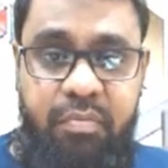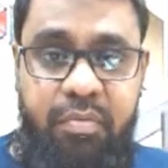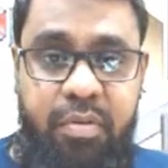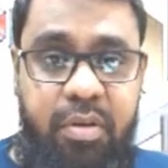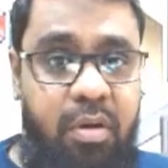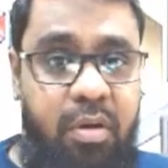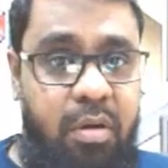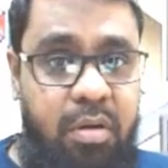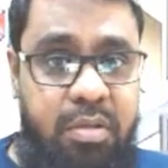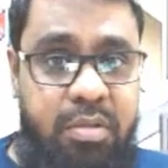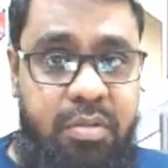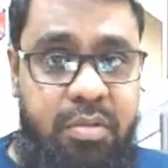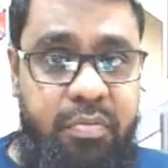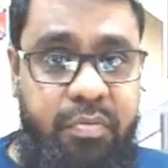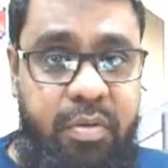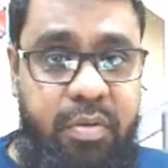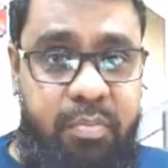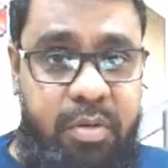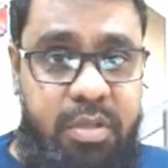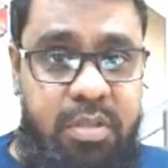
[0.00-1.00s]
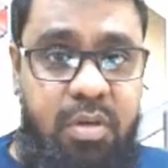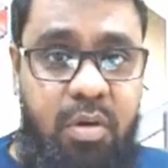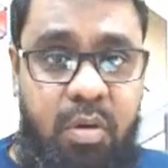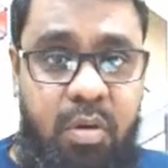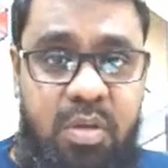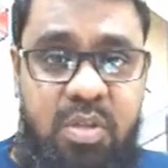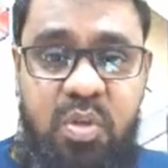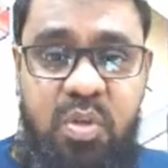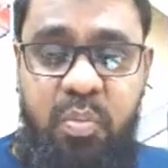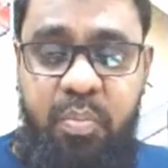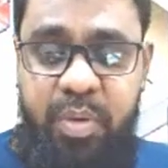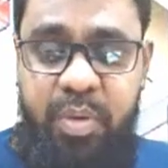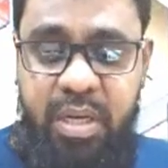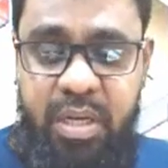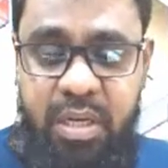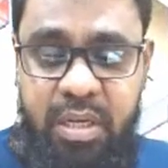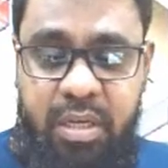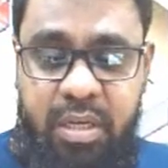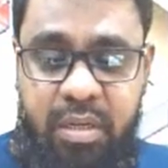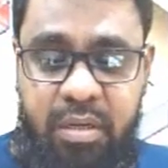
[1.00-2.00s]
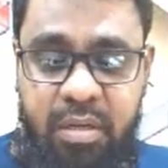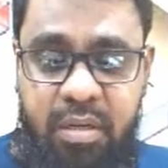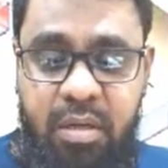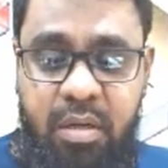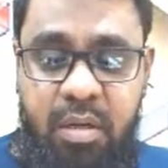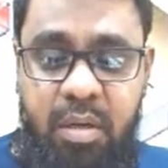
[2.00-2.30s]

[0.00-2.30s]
we must also maintain